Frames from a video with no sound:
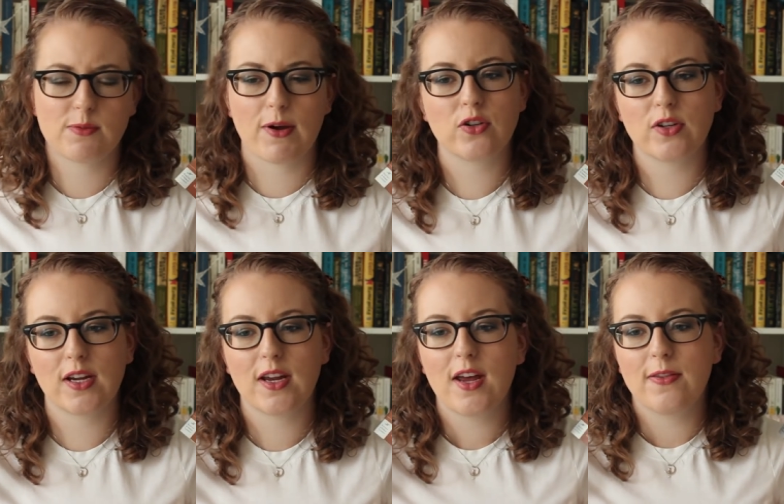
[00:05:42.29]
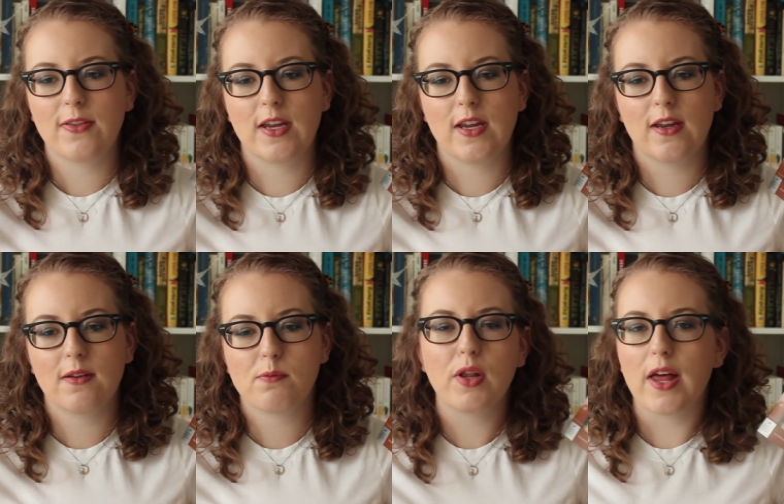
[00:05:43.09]
especially
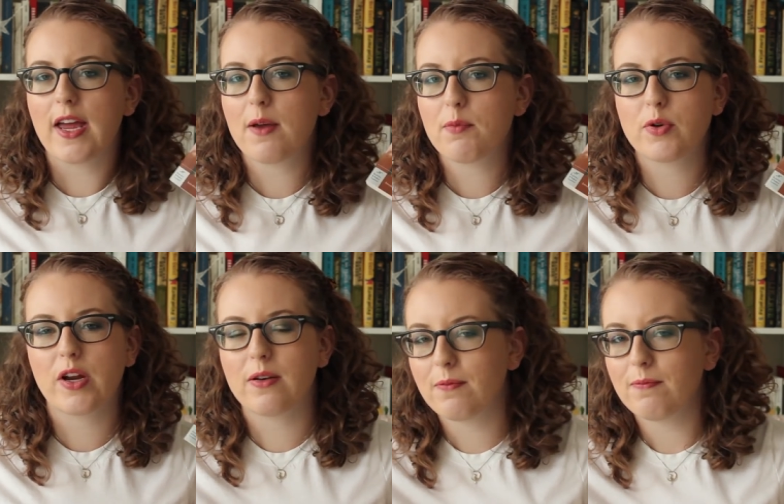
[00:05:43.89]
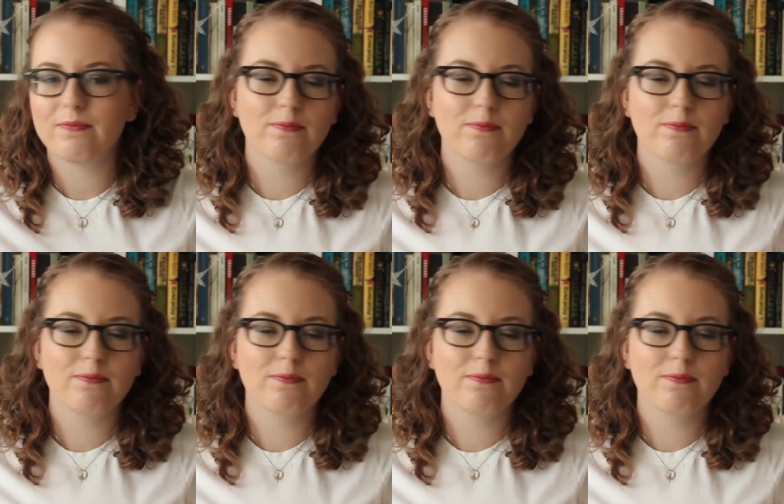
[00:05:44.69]
the play between